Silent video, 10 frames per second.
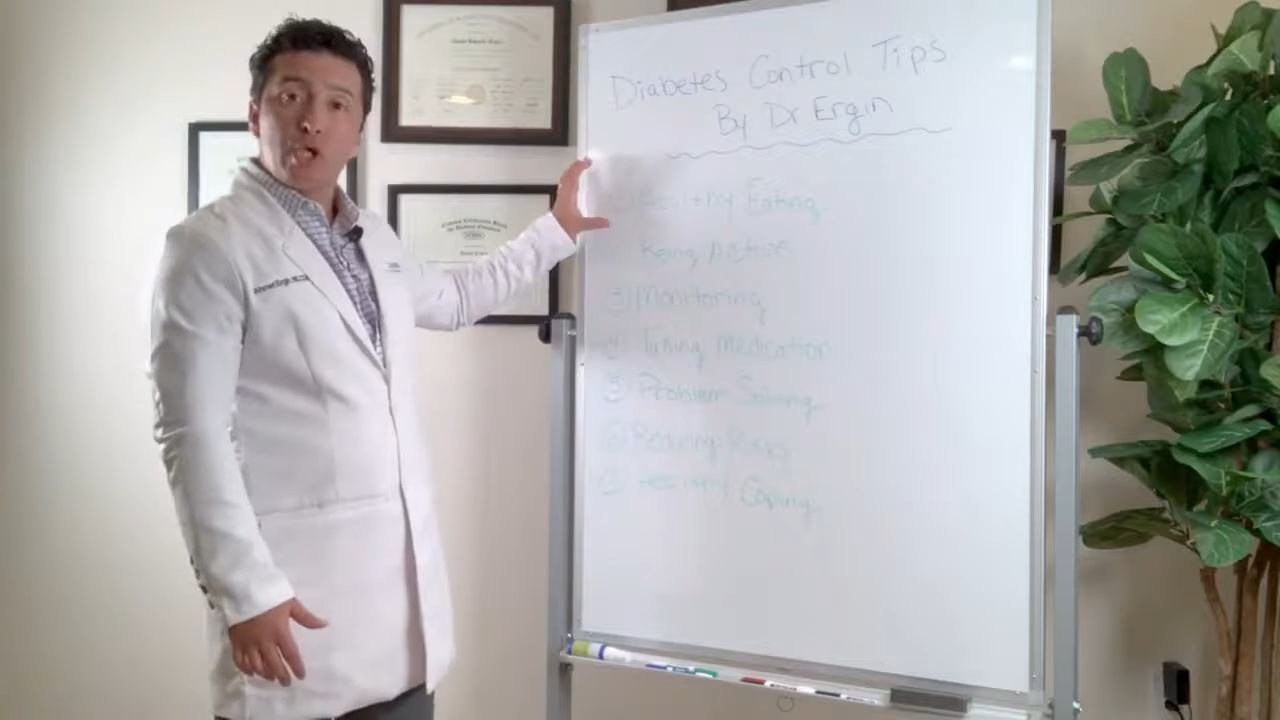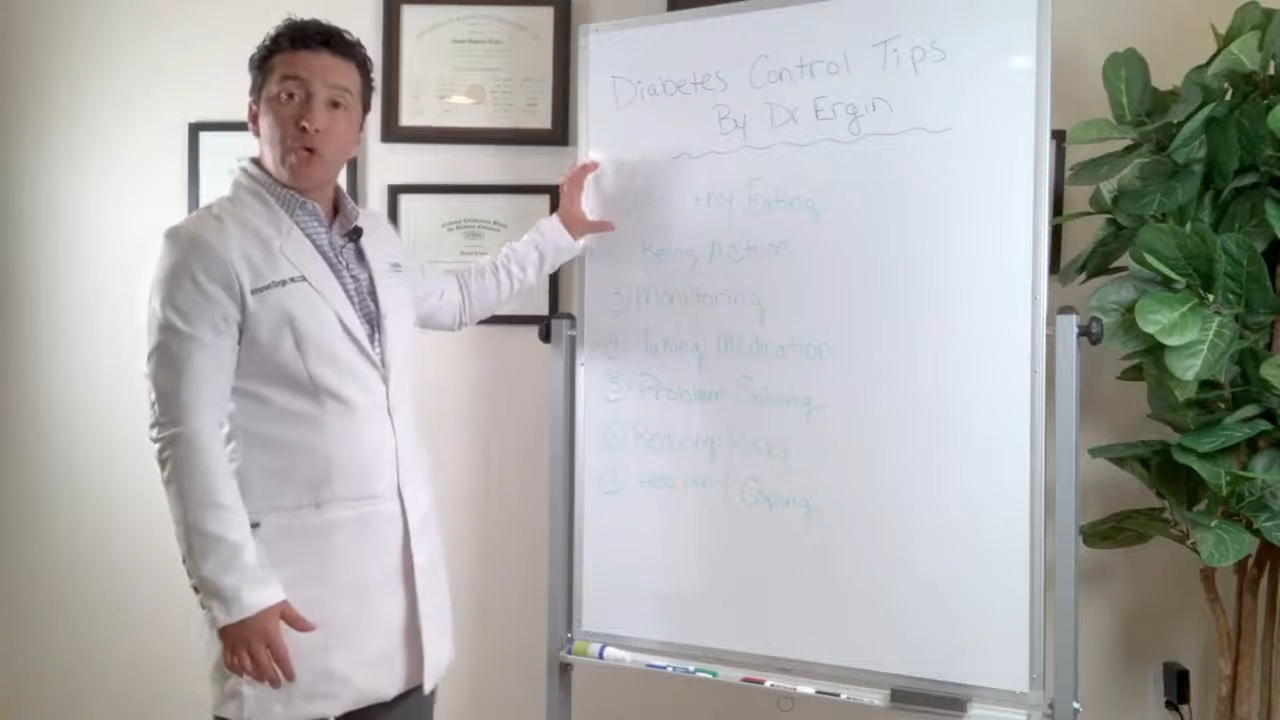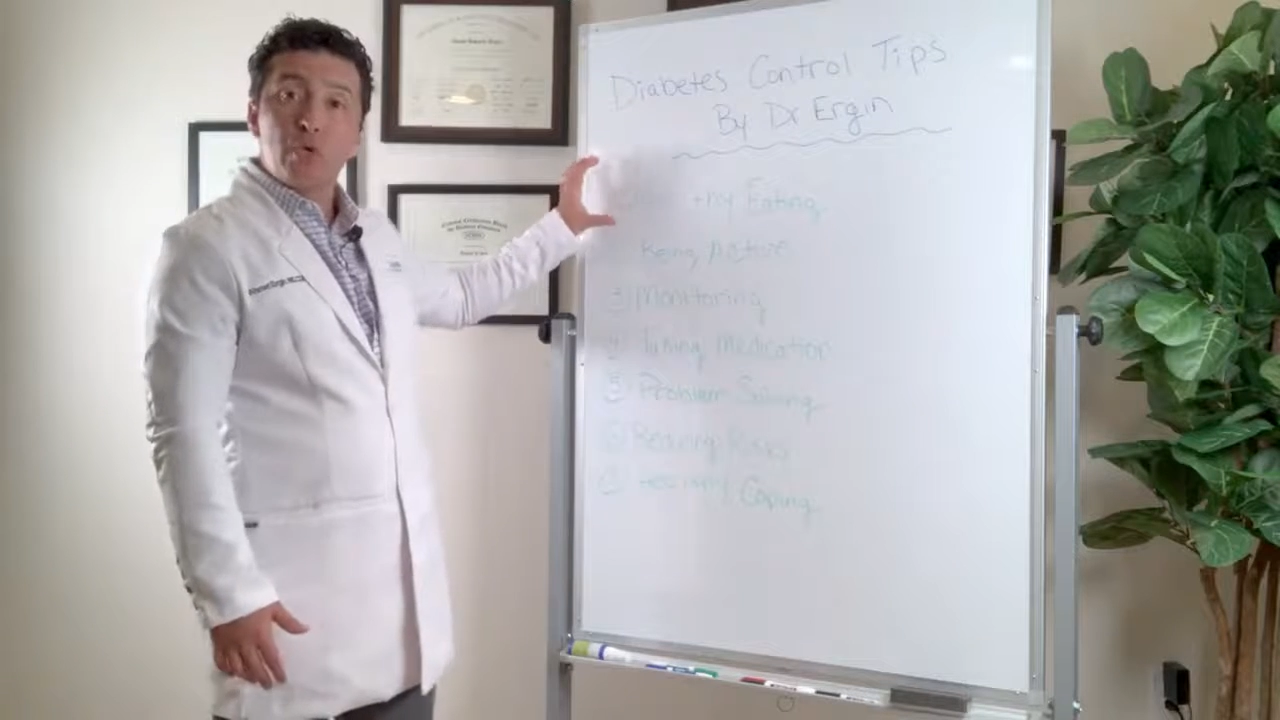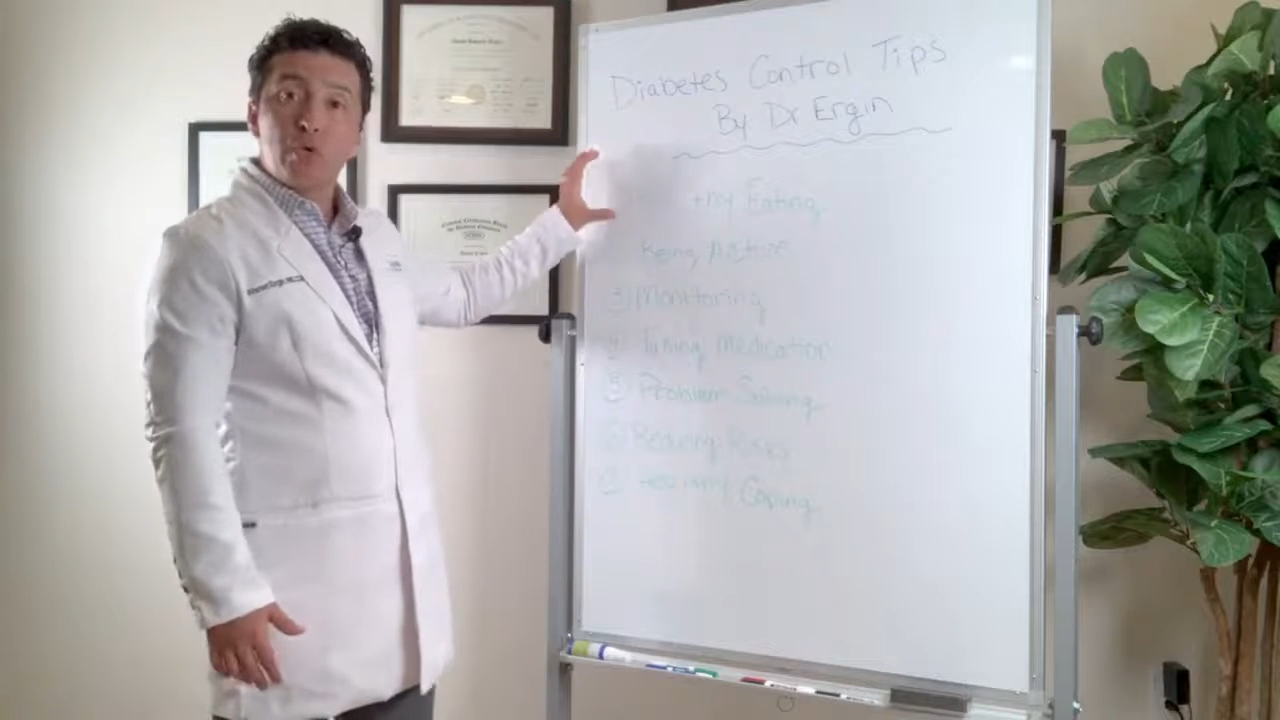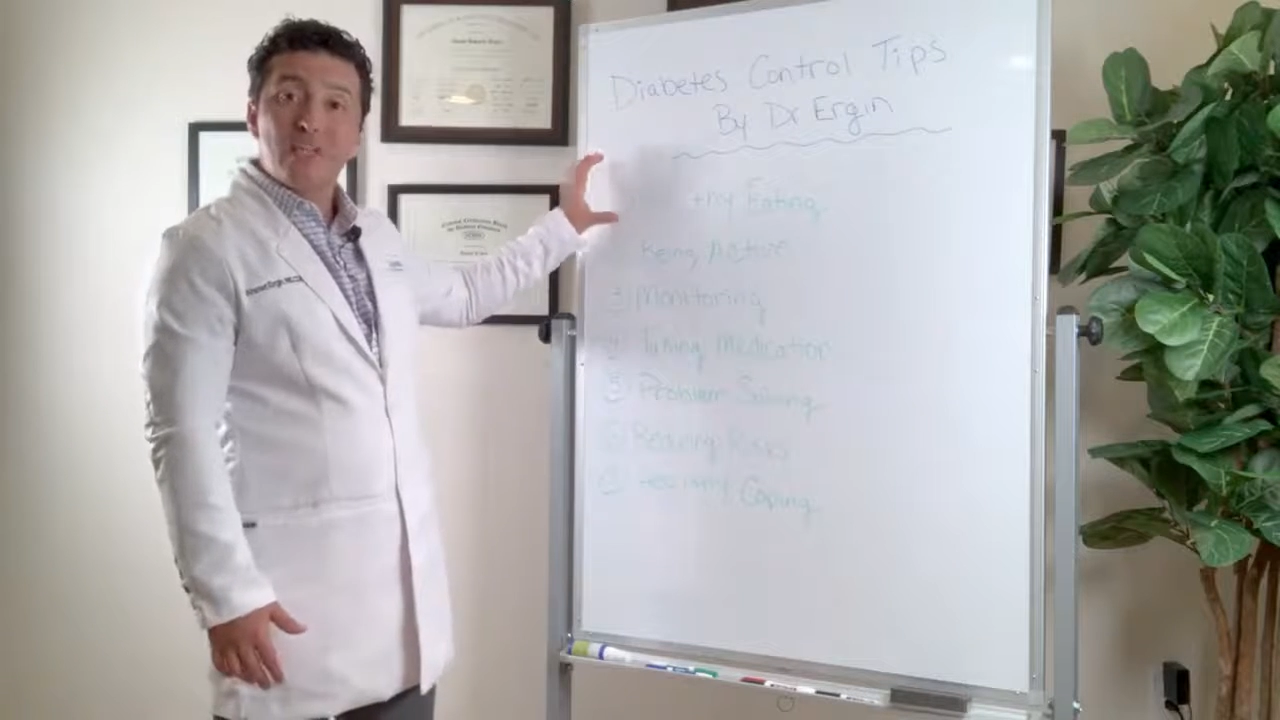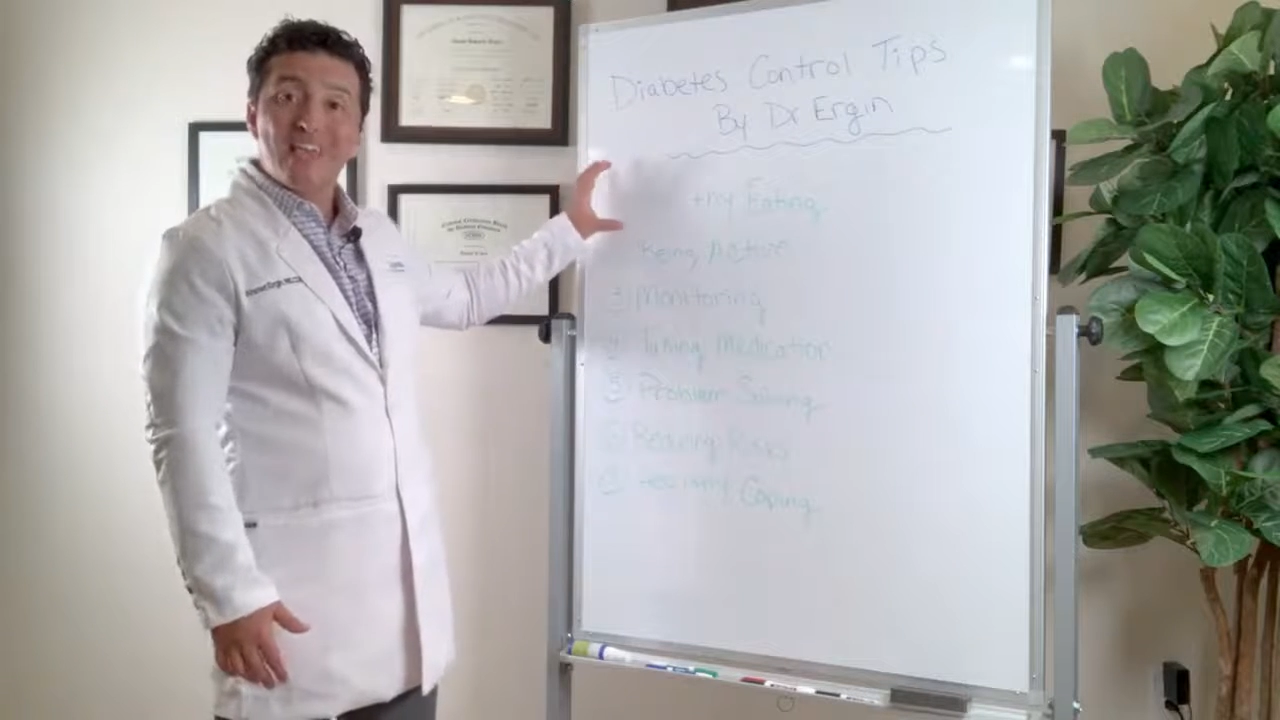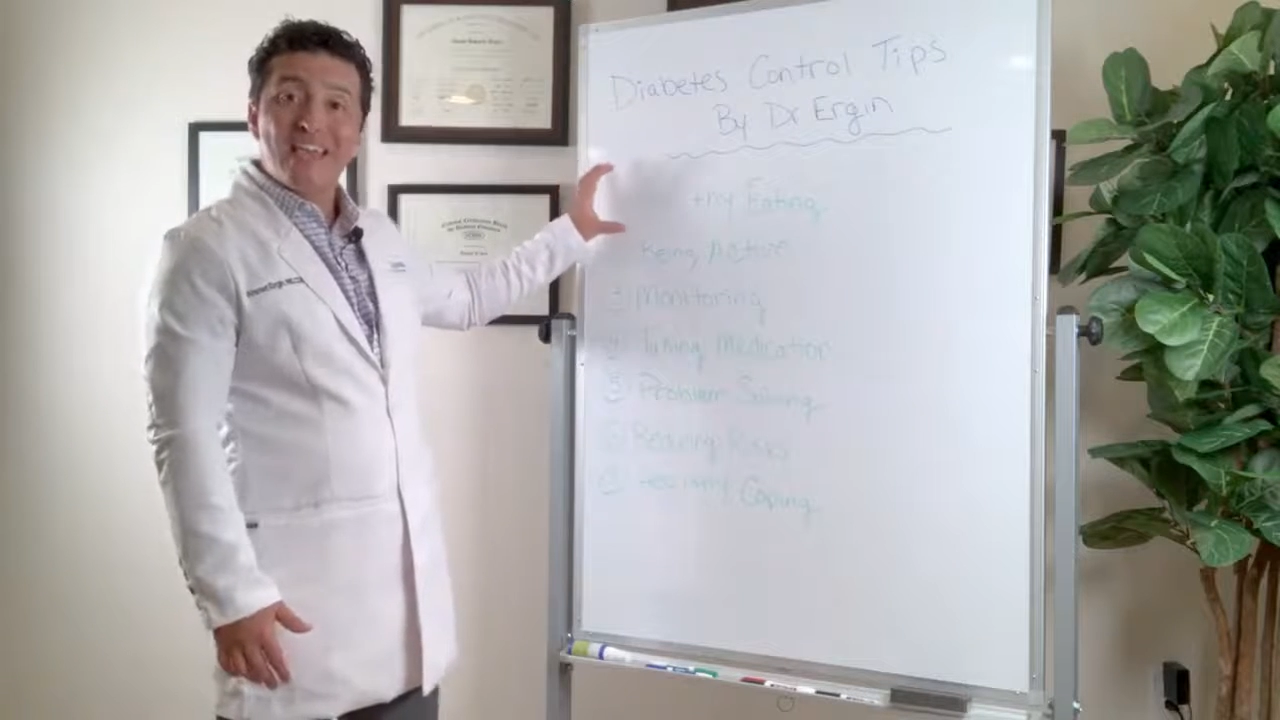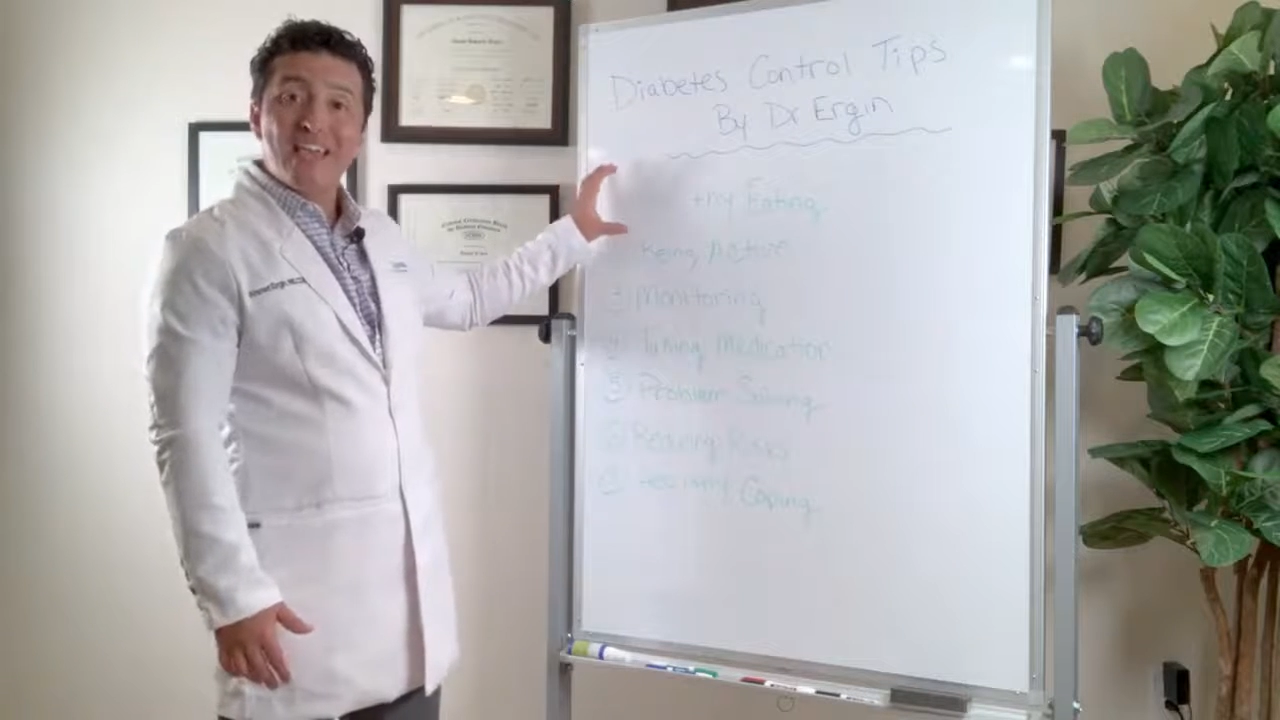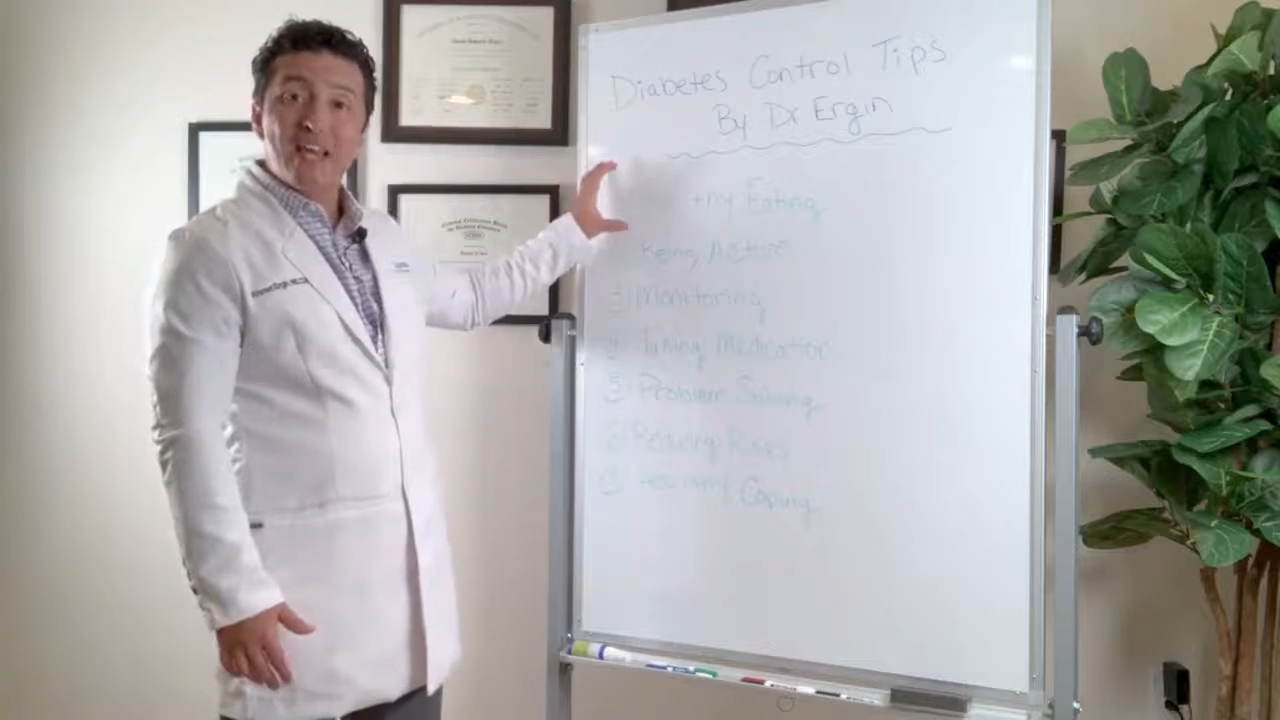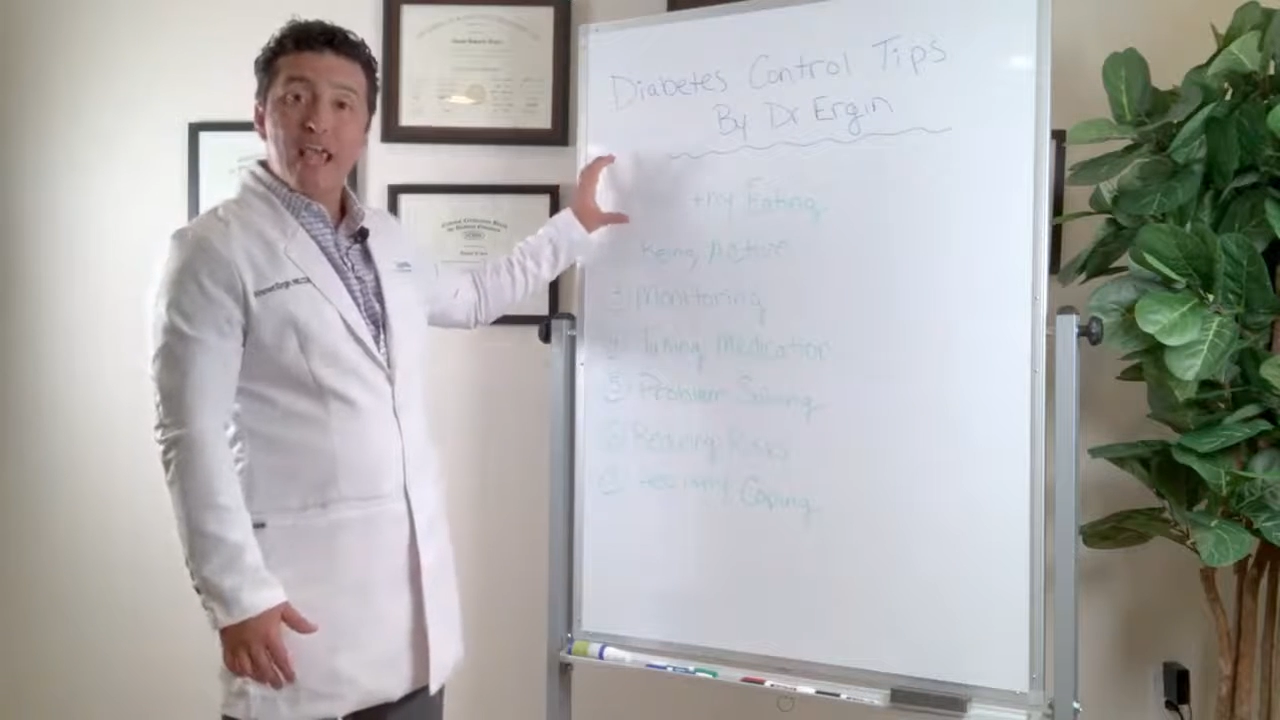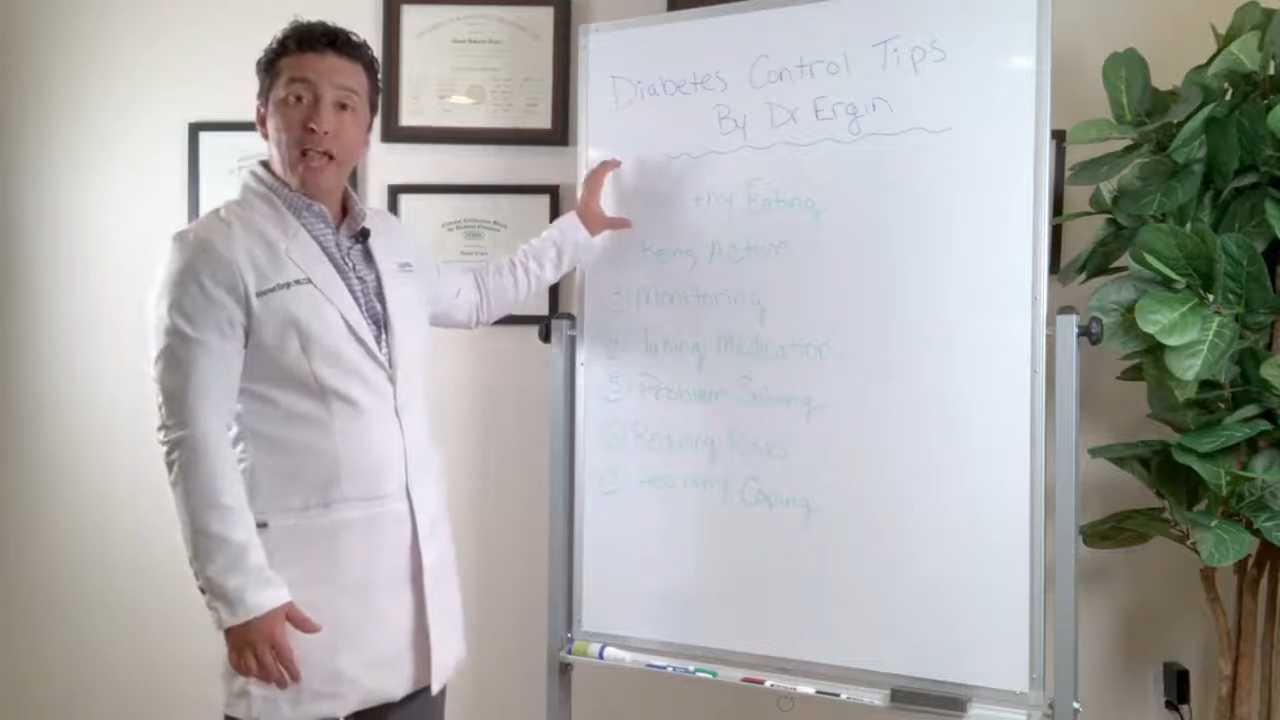you can